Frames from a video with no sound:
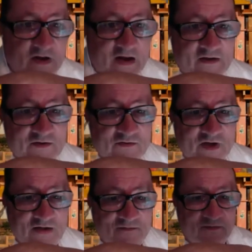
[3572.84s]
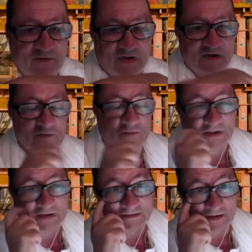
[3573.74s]
and you
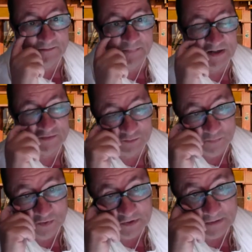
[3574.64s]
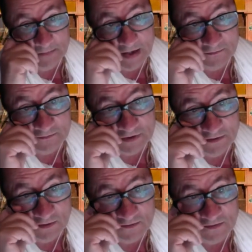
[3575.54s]
needed some place to put the mountain
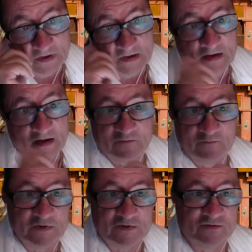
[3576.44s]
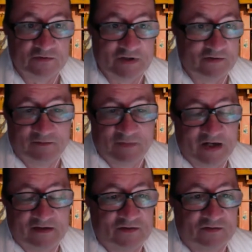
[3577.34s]
on. And Vishnu said
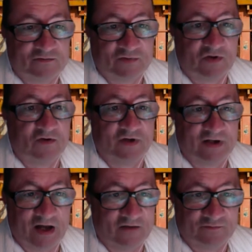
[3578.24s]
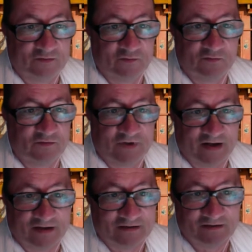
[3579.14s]
nobody is strong enough to do
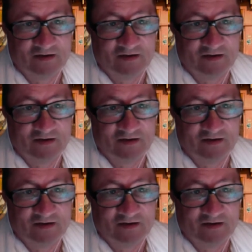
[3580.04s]
that.